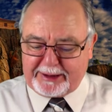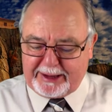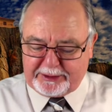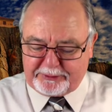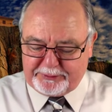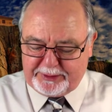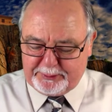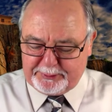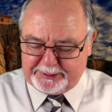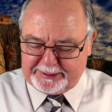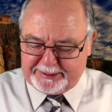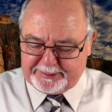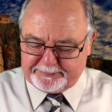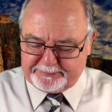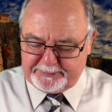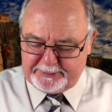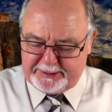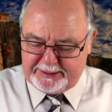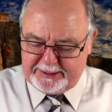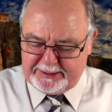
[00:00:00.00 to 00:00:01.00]
I agree with him,
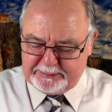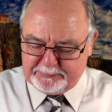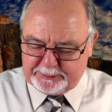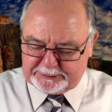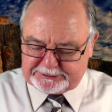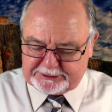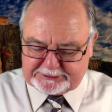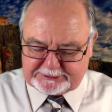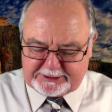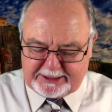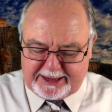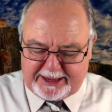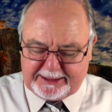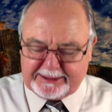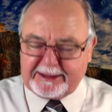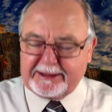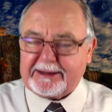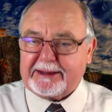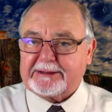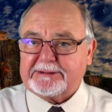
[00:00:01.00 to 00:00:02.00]
which is God
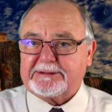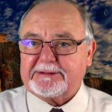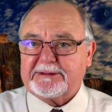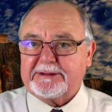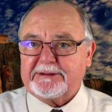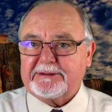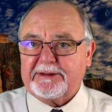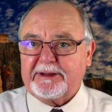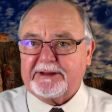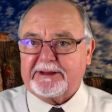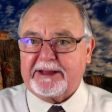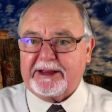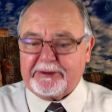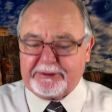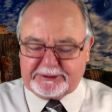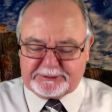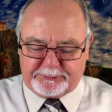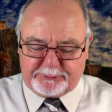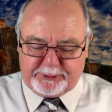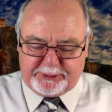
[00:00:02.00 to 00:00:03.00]
in us, and hear
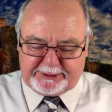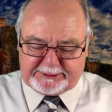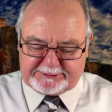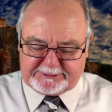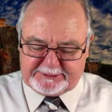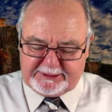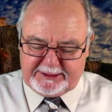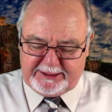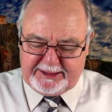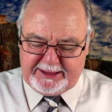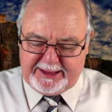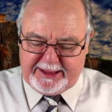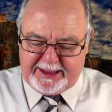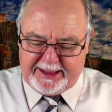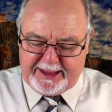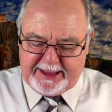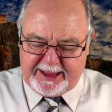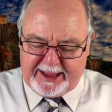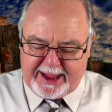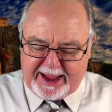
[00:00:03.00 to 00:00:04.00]
his voice.
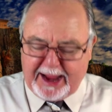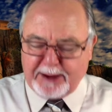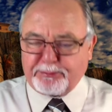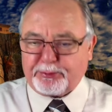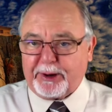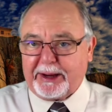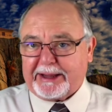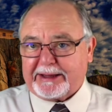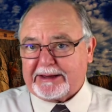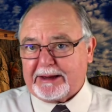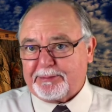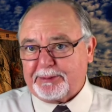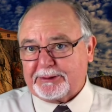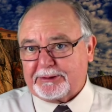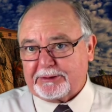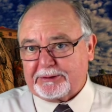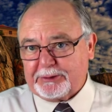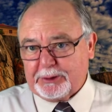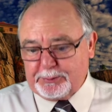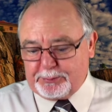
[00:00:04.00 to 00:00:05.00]
I break it up
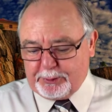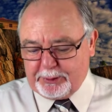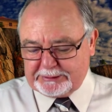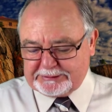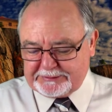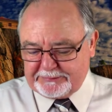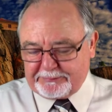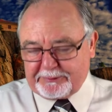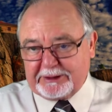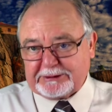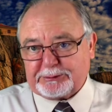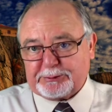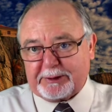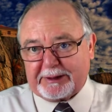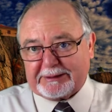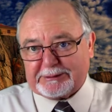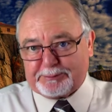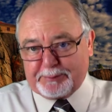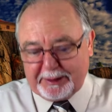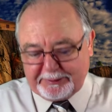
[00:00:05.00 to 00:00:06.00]
into two points. The first
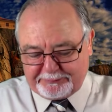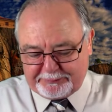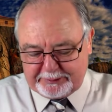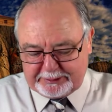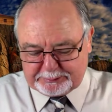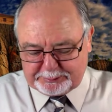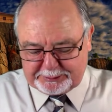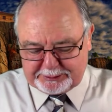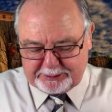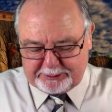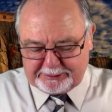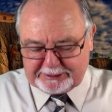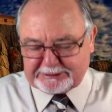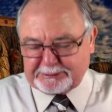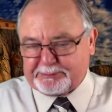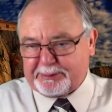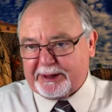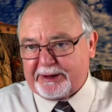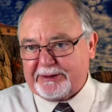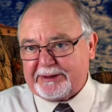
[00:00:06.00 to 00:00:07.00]
one is be filled with the Holy
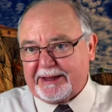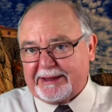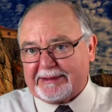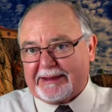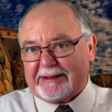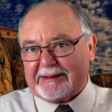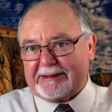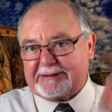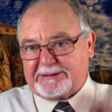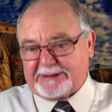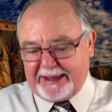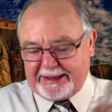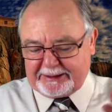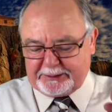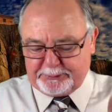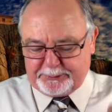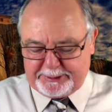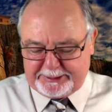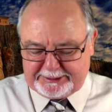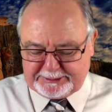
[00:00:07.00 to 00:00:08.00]
Spirit, and then the
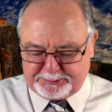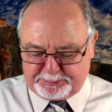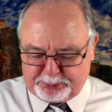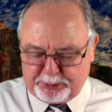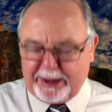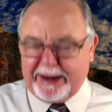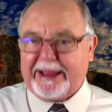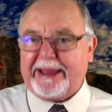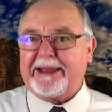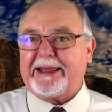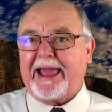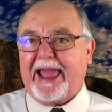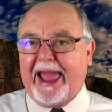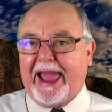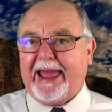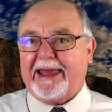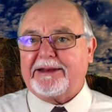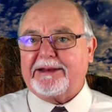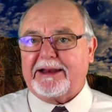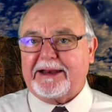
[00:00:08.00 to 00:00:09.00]
second one is pray
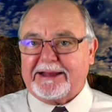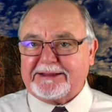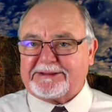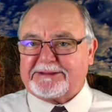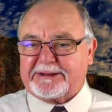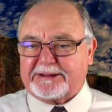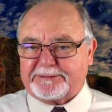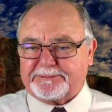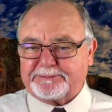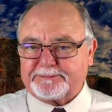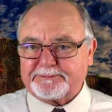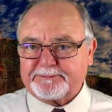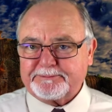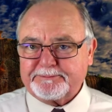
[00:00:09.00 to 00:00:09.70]
and listen.